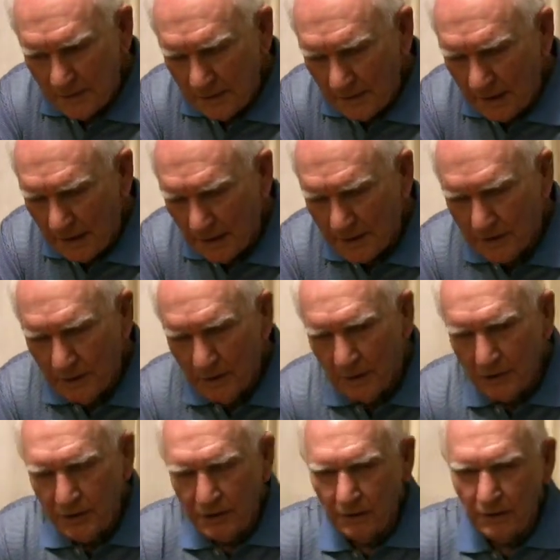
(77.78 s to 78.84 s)
high school
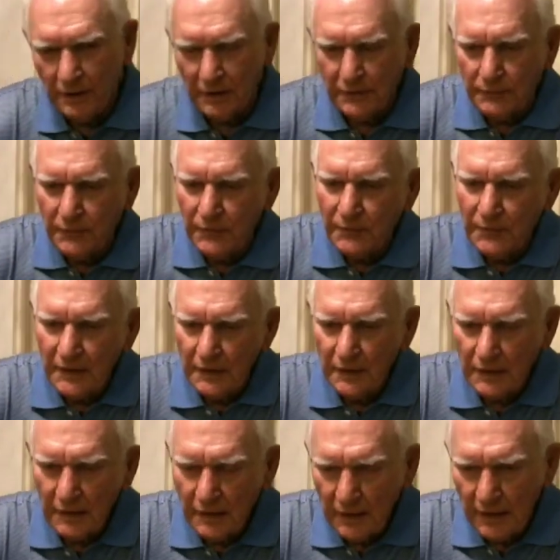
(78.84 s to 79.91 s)
in June of
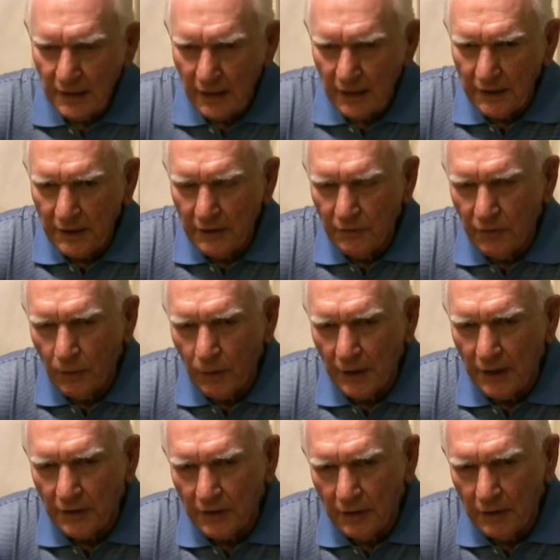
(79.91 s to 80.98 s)

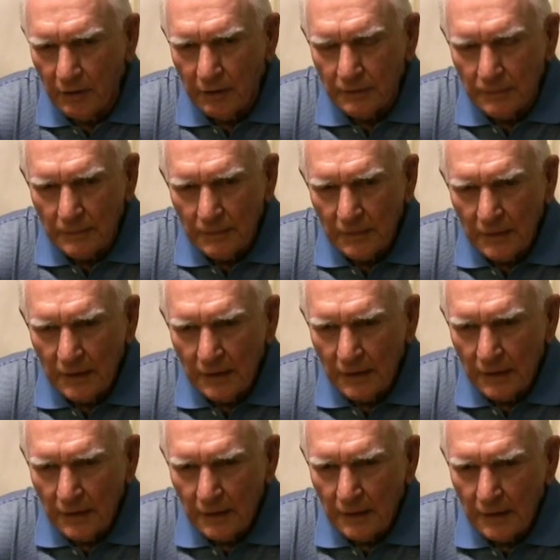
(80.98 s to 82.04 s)
1942,
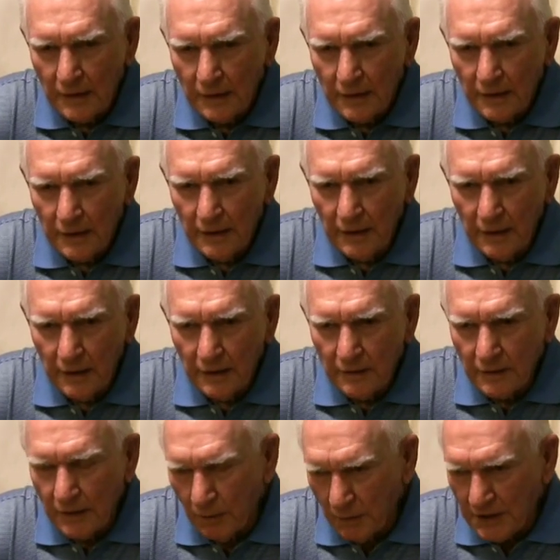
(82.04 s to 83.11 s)

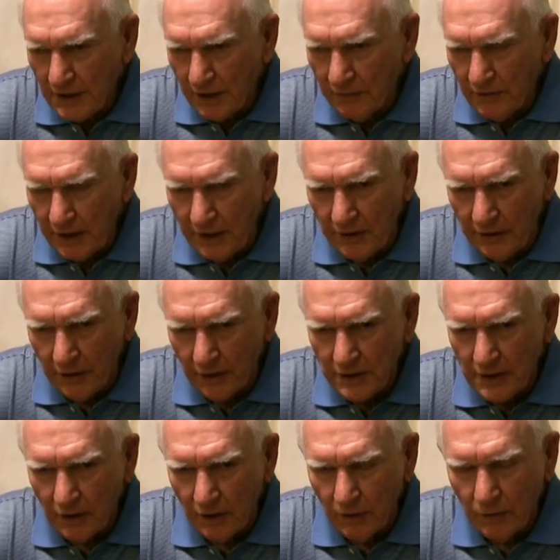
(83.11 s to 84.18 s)
and I was 17 years
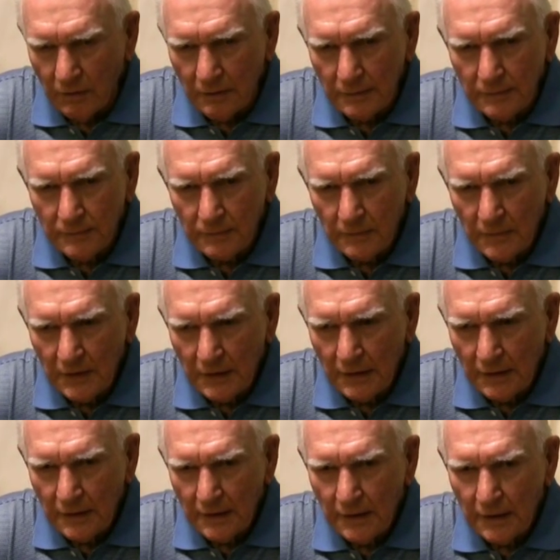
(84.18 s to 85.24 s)
old
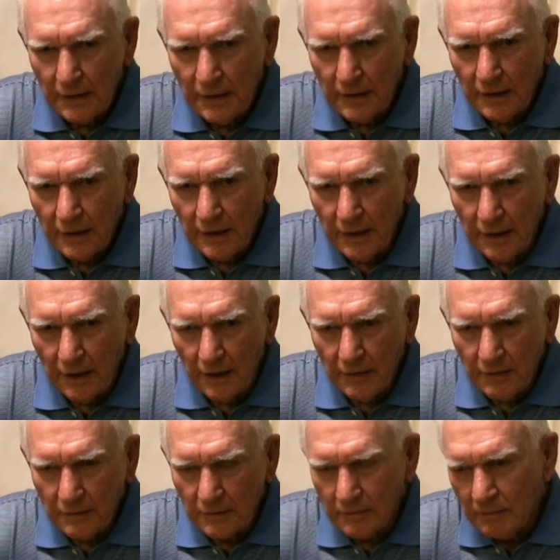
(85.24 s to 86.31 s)

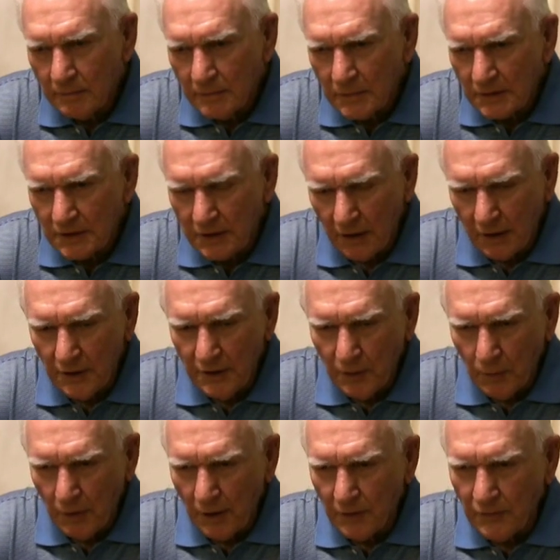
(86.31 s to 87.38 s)
and started to
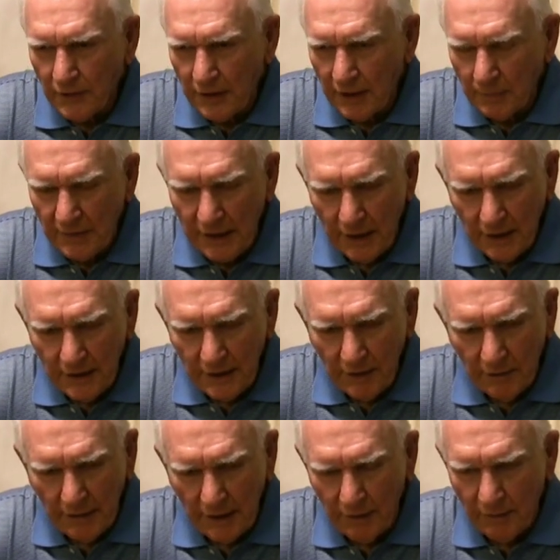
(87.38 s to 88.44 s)
work for the
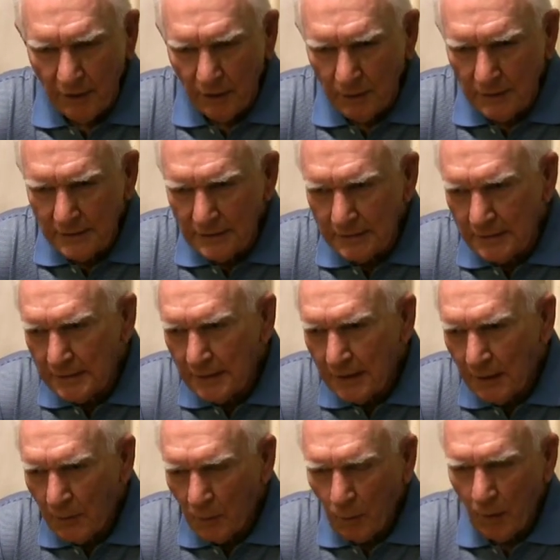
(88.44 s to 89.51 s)
MKT Railroad,
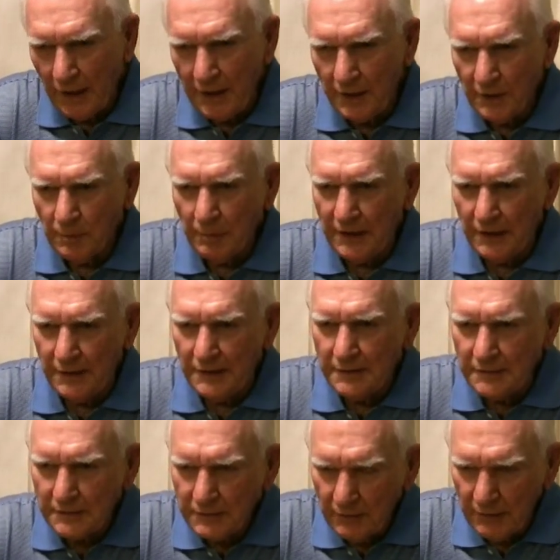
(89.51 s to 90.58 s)
waiting to be
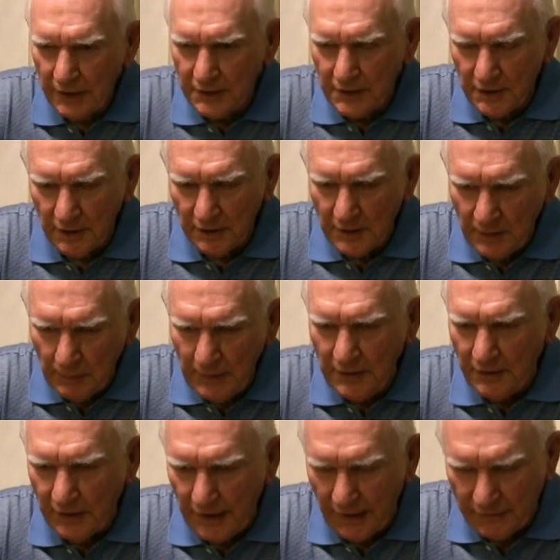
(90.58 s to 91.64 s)
registered to be
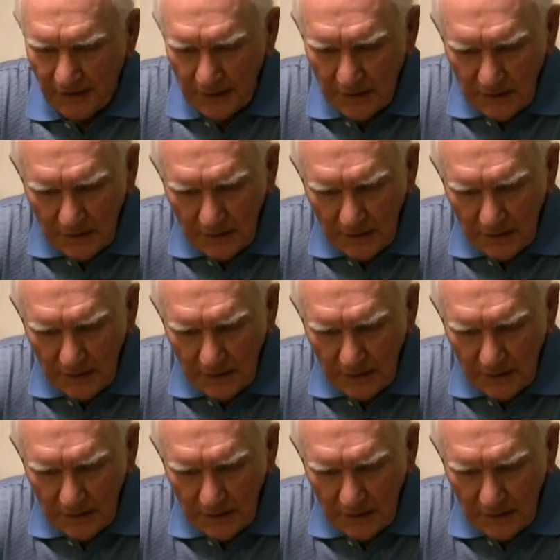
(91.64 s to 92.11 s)
drafted.